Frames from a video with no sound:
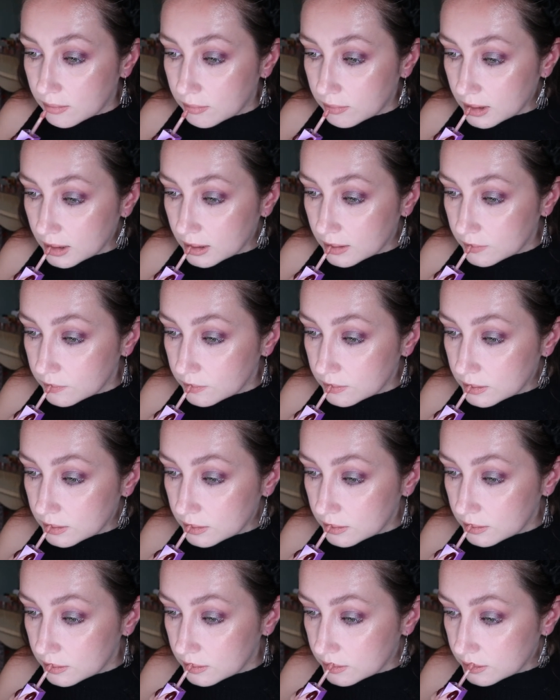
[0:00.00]
we have
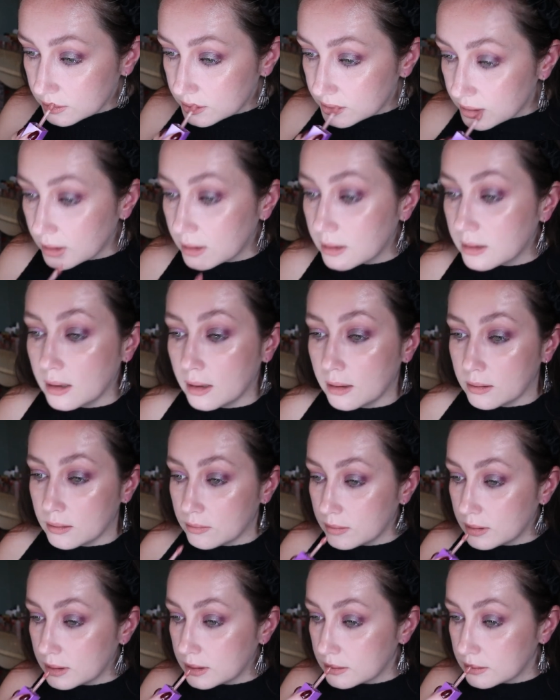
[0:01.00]
to try the other
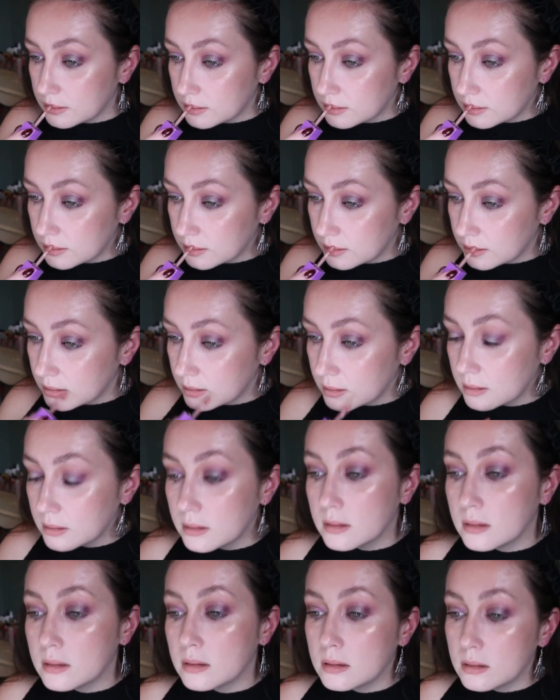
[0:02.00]
ones.
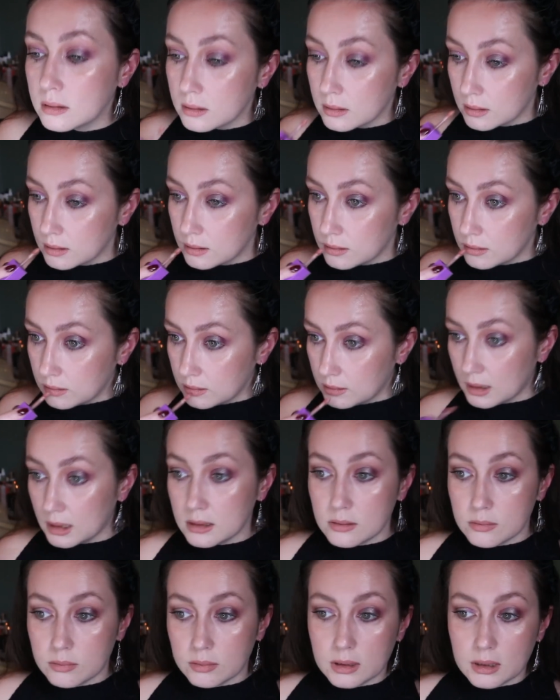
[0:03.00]

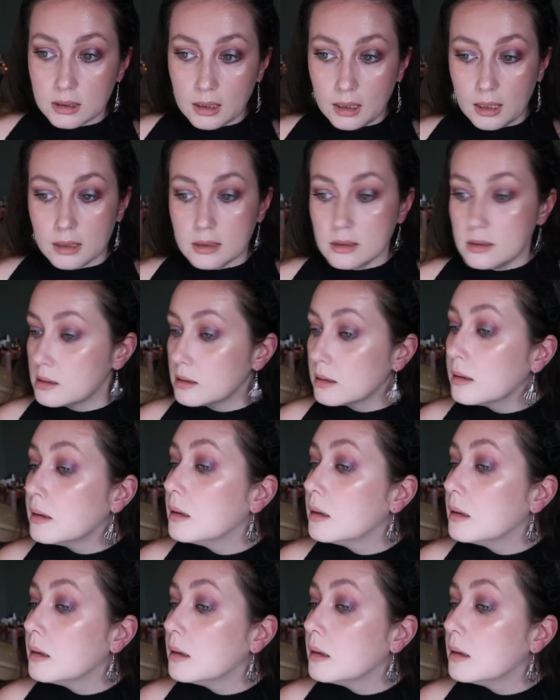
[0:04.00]
That's really nice.